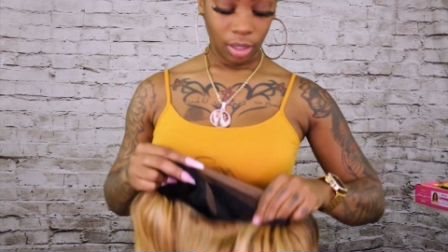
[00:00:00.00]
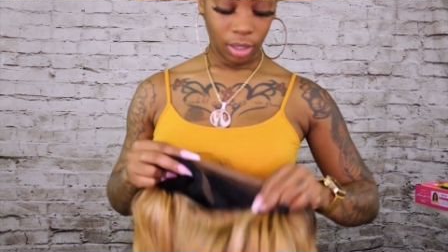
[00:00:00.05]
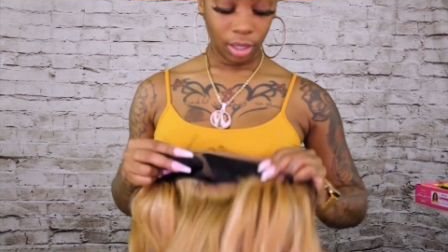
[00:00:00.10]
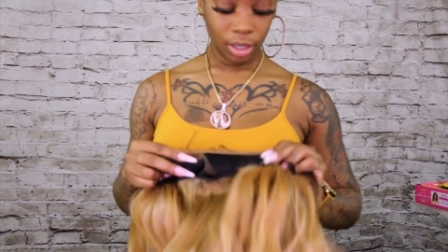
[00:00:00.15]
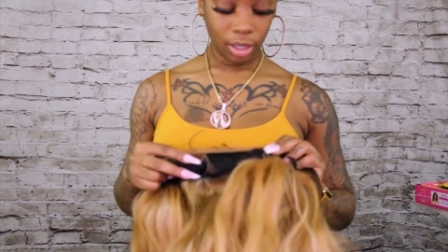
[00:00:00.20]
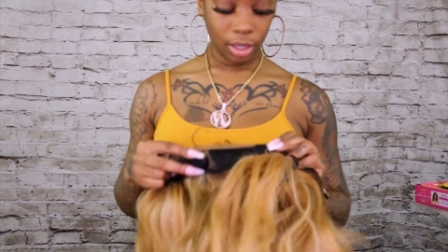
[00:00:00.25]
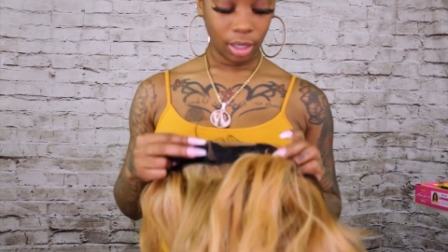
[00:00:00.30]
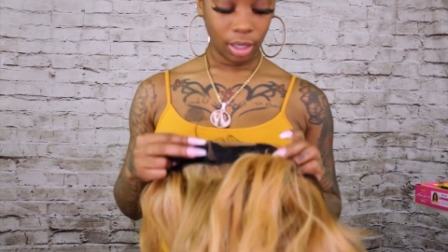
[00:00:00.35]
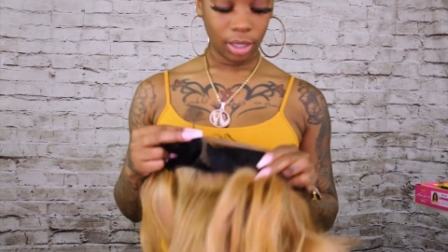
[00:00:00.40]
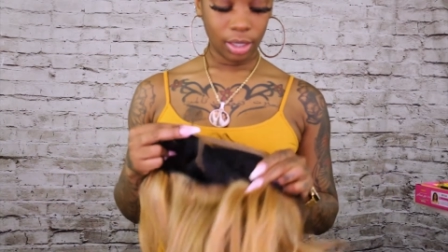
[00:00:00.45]

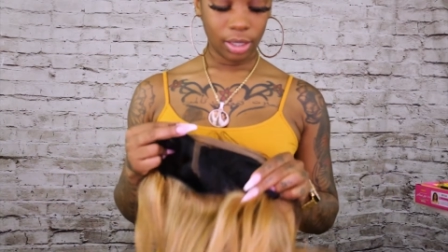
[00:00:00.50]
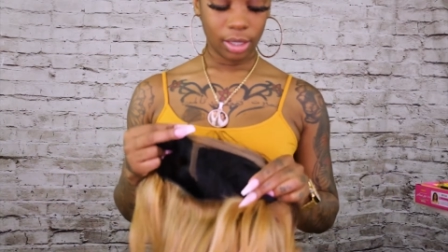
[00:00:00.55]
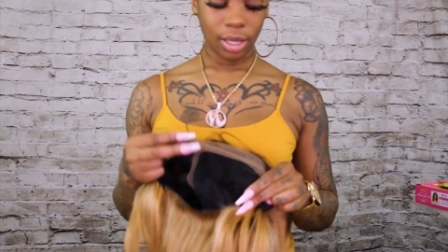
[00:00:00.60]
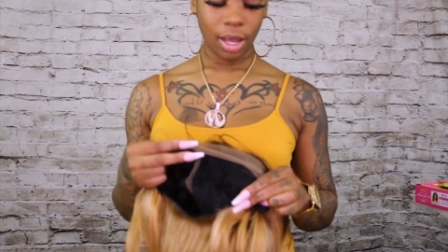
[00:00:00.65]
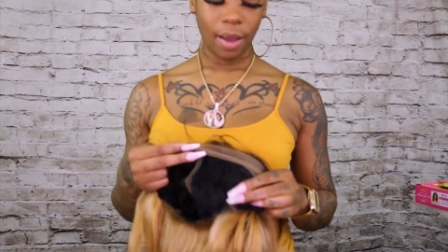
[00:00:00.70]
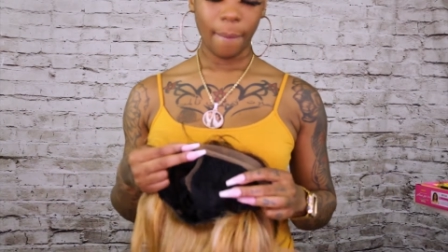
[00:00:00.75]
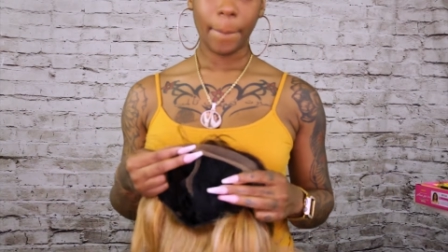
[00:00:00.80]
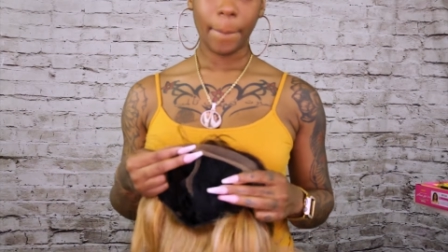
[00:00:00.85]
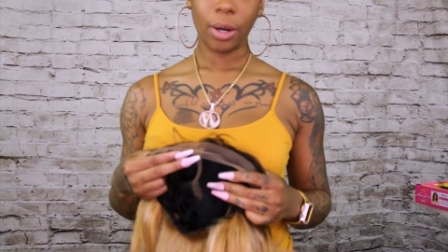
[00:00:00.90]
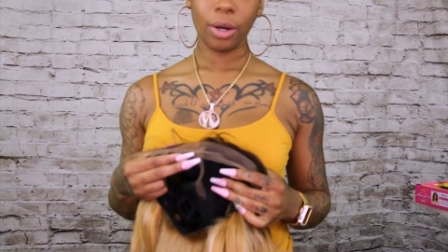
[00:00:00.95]
and the
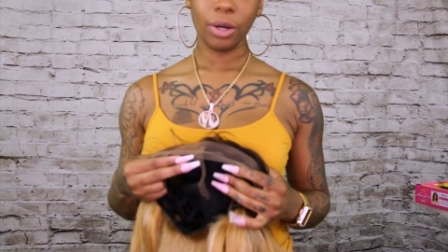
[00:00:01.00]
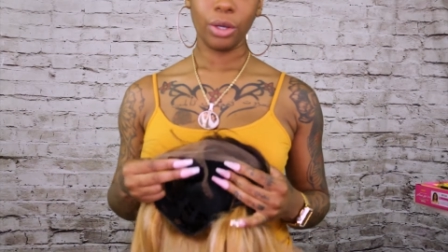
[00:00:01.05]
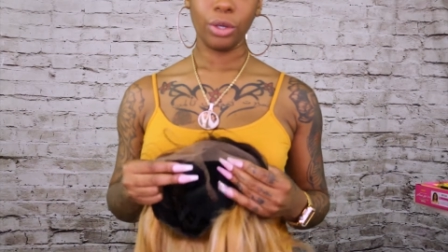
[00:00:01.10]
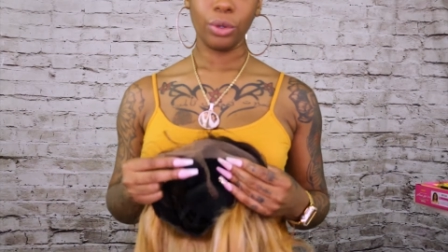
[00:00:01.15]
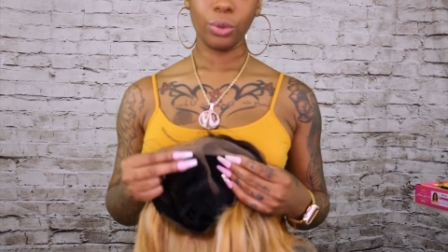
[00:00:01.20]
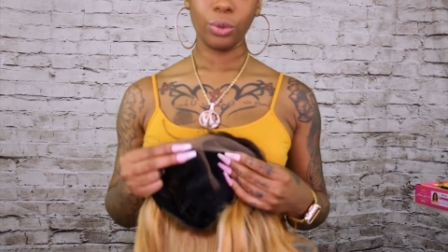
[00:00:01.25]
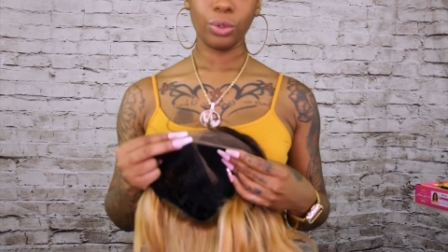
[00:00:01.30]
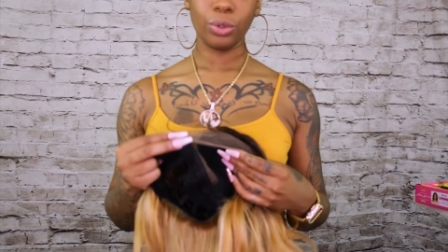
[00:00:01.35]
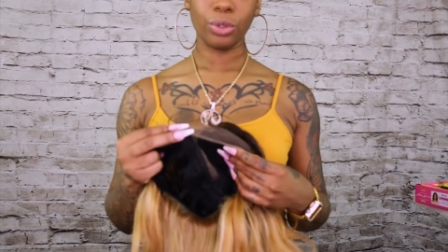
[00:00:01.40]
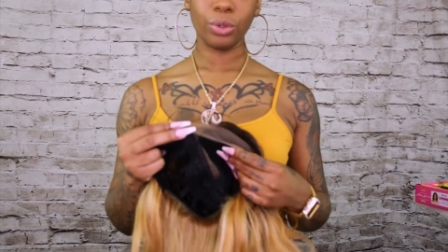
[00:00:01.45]
inside per
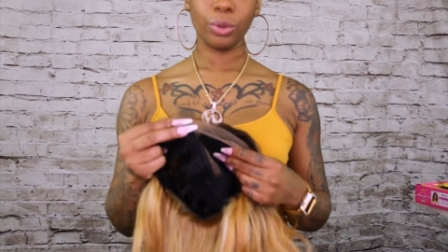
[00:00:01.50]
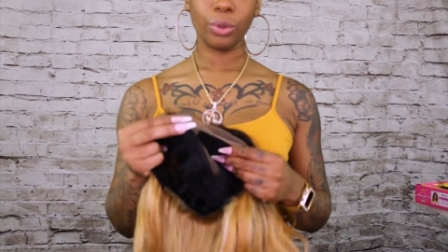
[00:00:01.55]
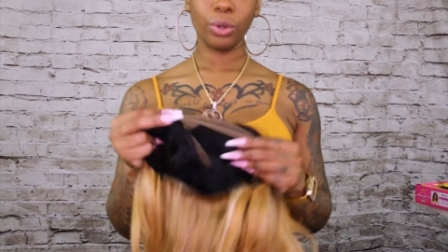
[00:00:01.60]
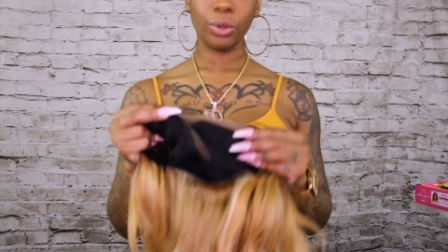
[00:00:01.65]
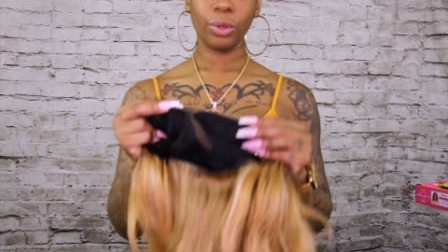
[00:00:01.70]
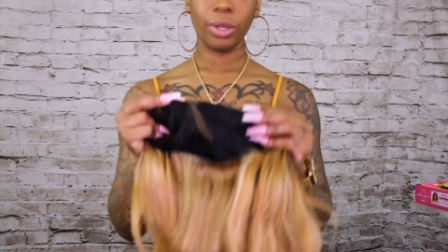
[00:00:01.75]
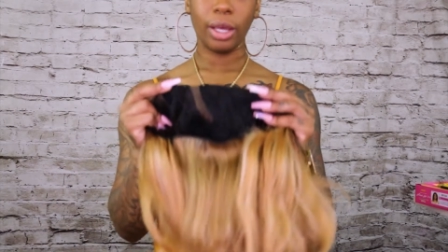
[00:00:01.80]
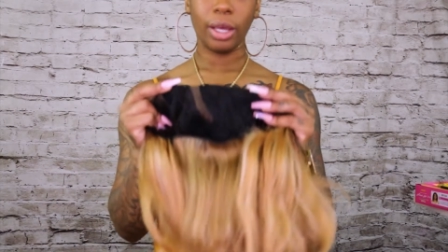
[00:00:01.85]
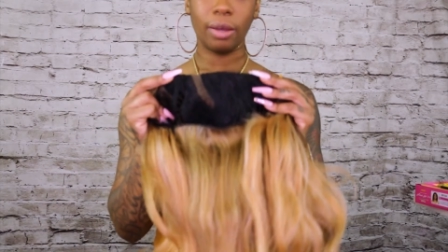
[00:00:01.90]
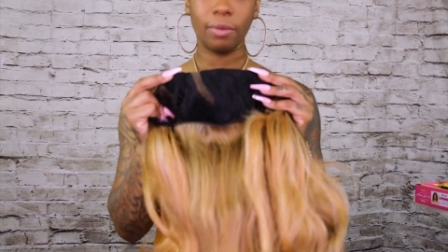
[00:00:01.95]

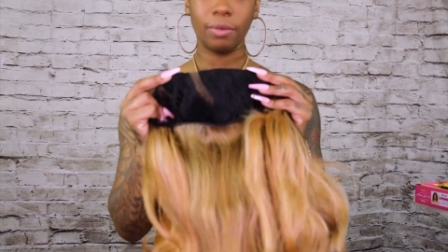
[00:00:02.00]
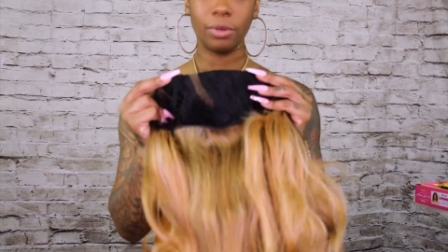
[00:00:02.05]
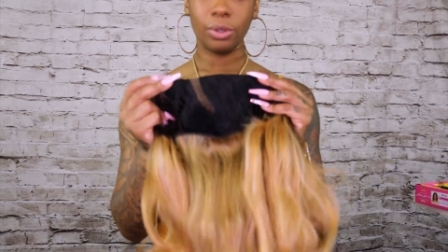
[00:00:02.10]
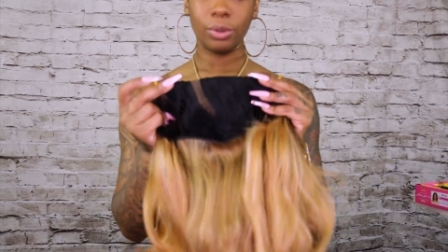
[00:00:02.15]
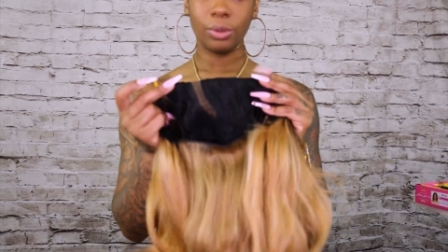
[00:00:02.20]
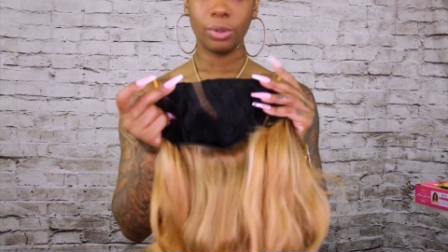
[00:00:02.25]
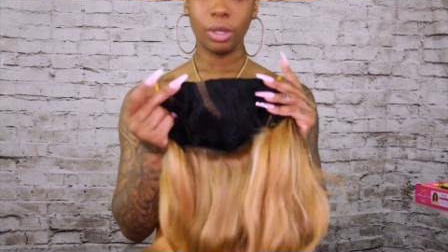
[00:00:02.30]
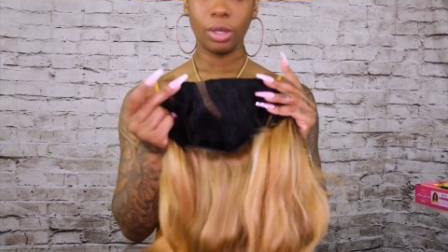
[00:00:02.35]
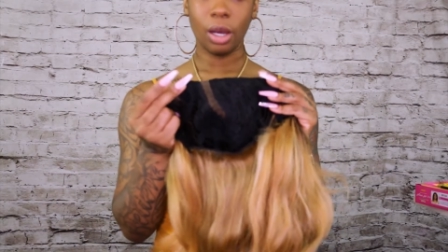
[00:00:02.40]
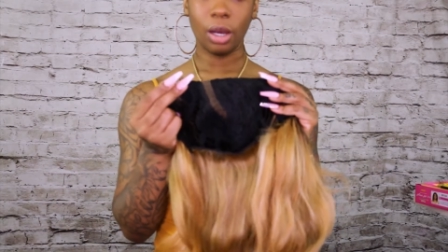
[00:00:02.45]
usual they have
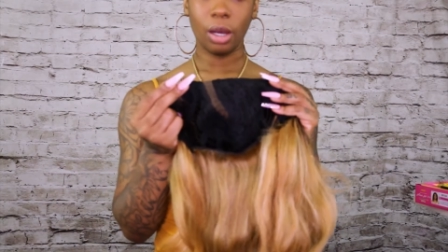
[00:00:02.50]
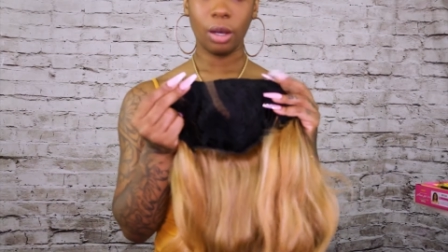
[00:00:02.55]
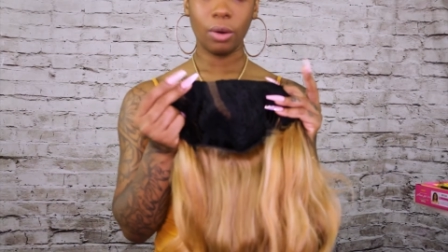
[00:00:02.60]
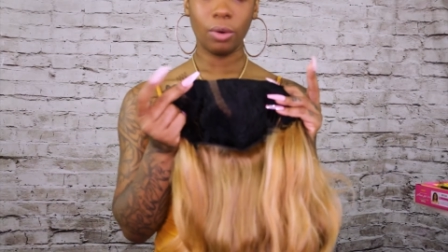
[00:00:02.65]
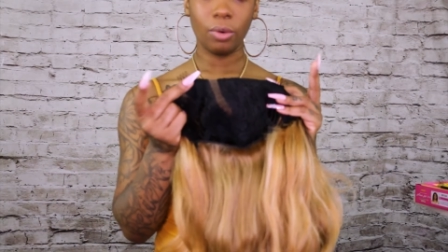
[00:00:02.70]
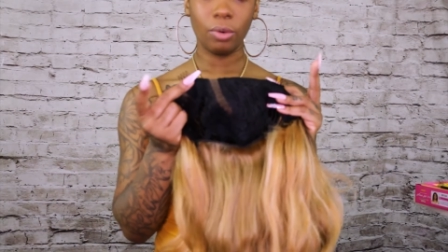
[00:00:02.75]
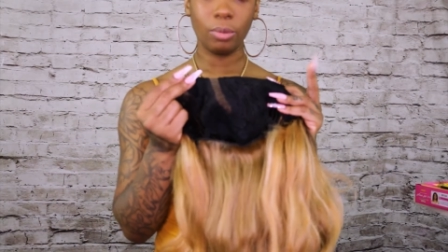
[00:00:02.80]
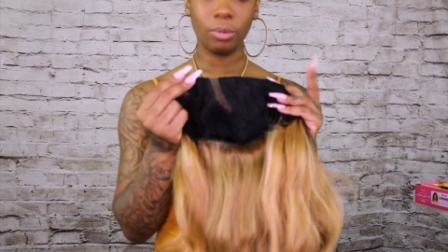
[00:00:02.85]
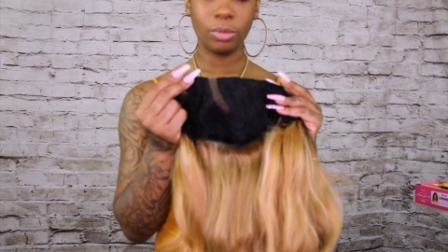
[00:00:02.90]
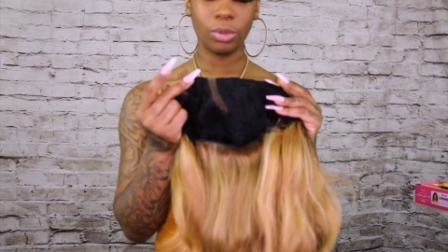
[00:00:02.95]
two tuck
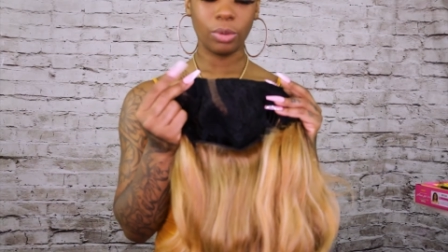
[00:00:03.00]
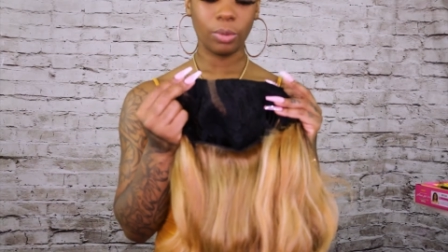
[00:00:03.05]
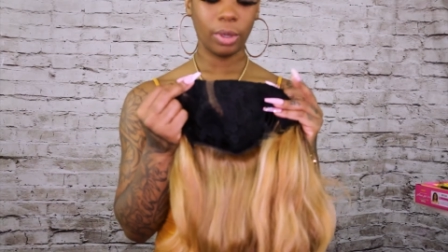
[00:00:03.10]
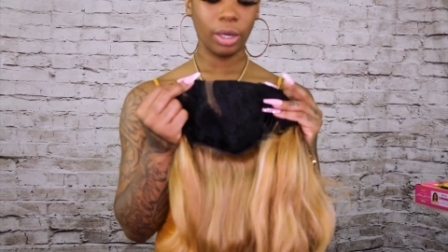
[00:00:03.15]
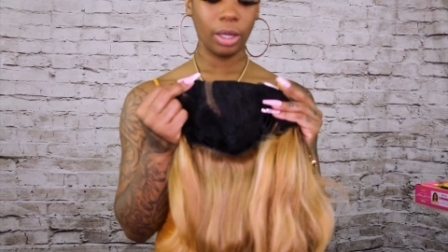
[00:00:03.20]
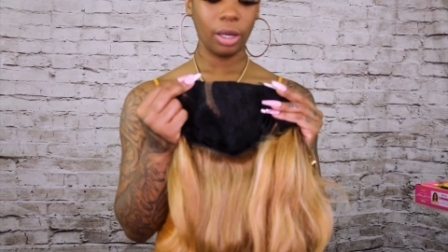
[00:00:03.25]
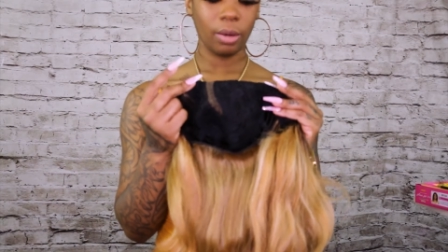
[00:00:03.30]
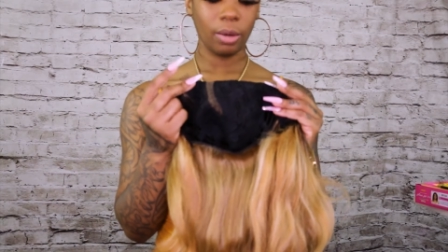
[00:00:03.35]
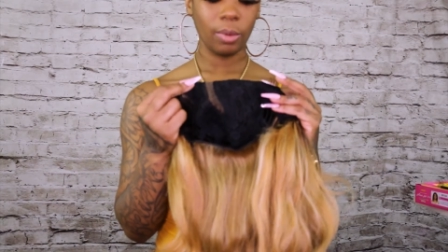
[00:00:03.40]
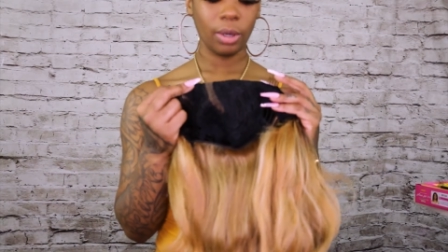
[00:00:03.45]
combs
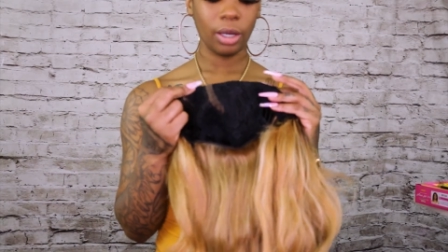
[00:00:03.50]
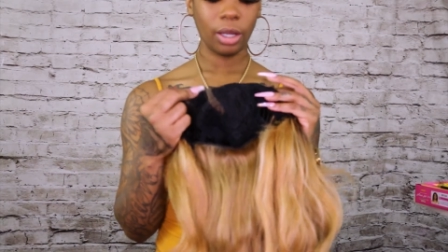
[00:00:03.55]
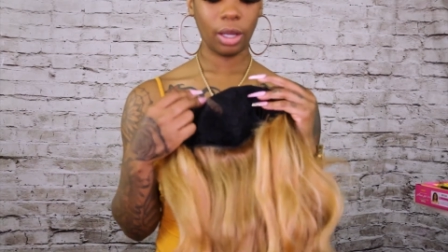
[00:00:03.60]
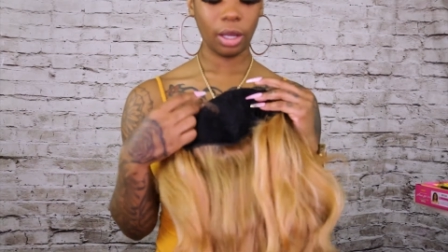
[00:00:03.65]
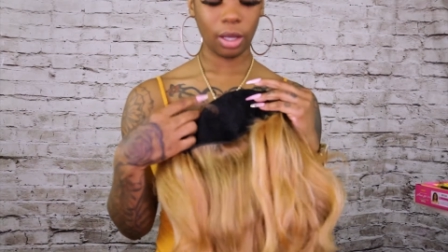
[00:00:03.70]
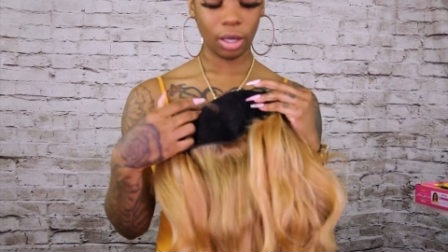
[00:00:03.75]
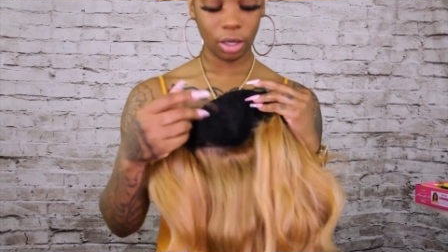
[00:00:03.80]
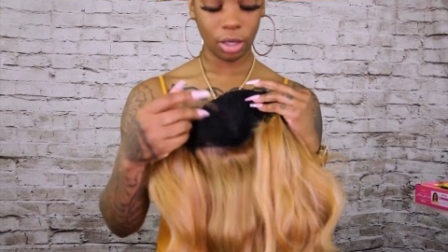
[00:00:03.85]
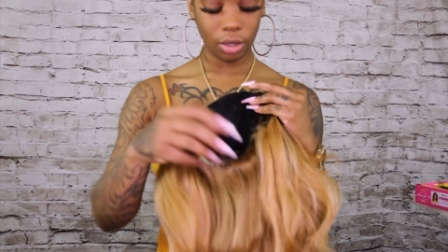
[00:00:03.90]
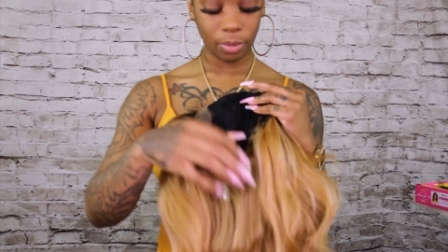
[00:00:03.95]
one here one
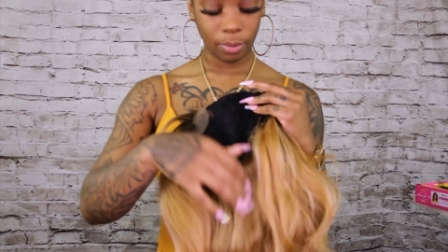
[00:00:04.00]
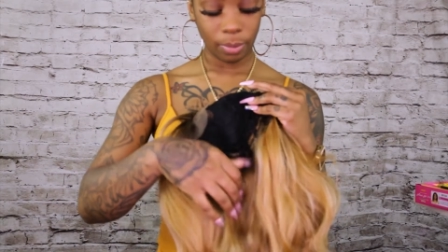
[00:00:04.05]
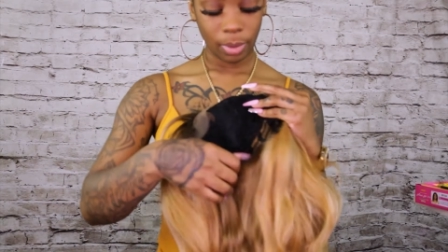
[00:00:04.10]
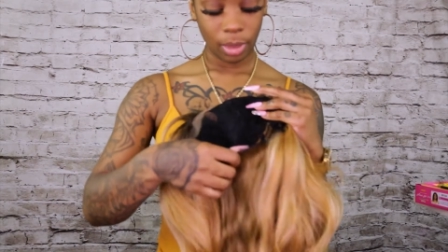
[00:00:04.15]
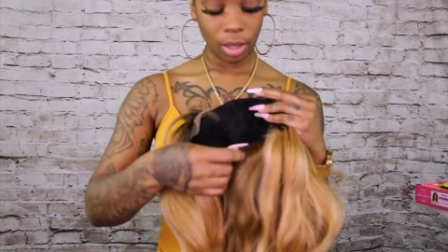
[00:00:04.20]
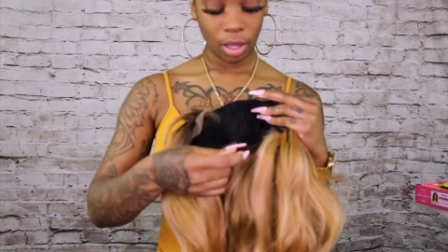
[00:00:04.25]
here